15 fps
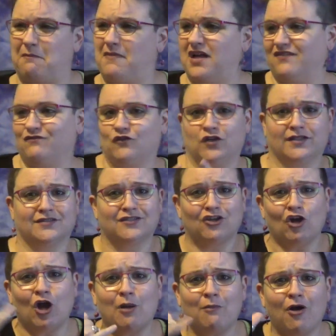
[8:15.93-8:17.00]
And they can call
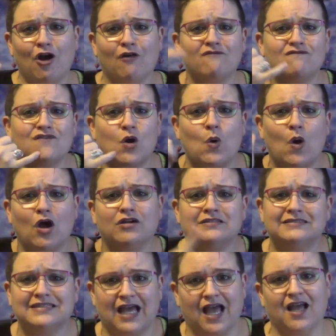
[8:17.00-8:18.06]
people, just like one of my friends.
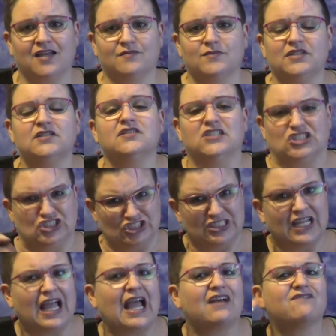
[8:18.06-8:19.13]
She calls me all the
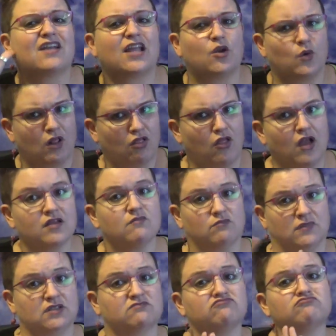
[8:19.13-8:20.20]
time on her phone.
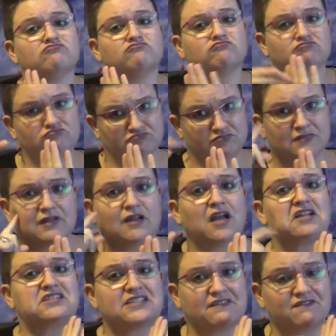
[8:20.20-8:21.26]
She has hearing
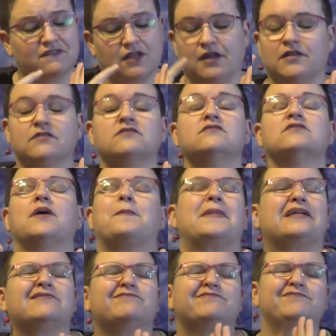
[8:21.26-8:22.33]
loss, but
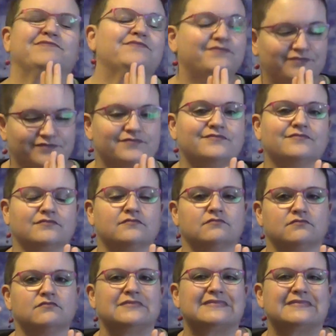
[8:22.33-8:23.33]
yet she is